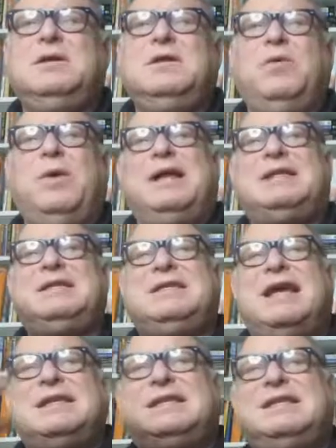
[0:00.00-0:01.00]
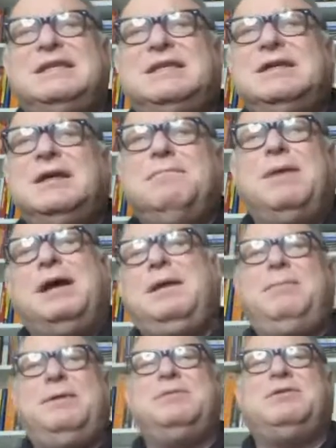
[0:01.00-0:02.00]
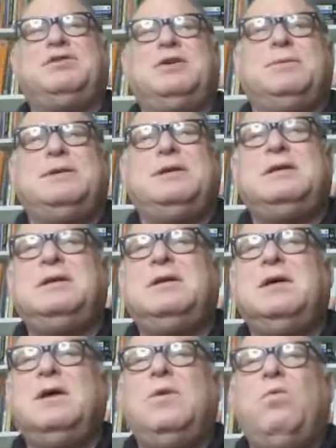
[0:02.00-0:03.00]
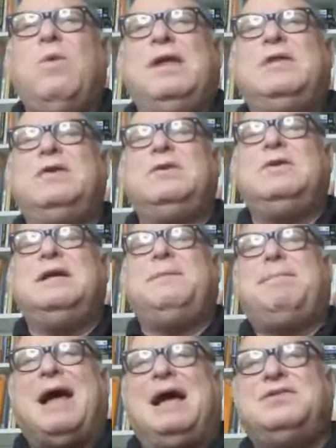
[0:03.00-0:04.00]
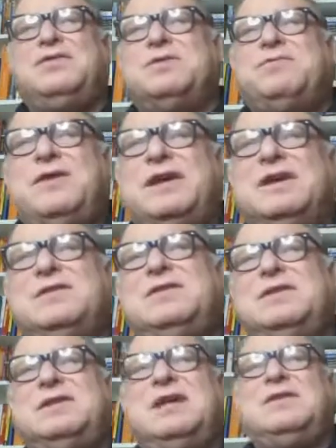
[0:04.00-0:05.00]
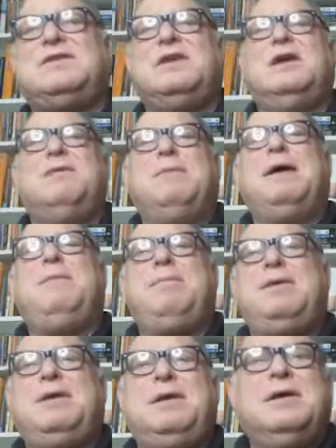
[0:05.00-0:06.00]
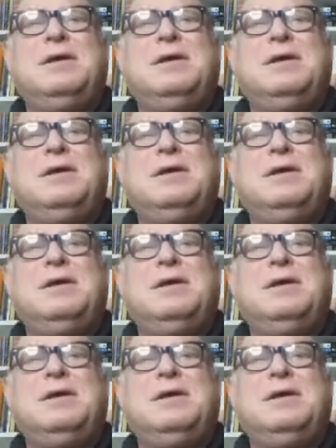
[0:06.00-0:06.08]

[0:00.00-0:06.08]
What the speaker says: the way it's tested might be misinterpreted, whether it passes or fails the test might be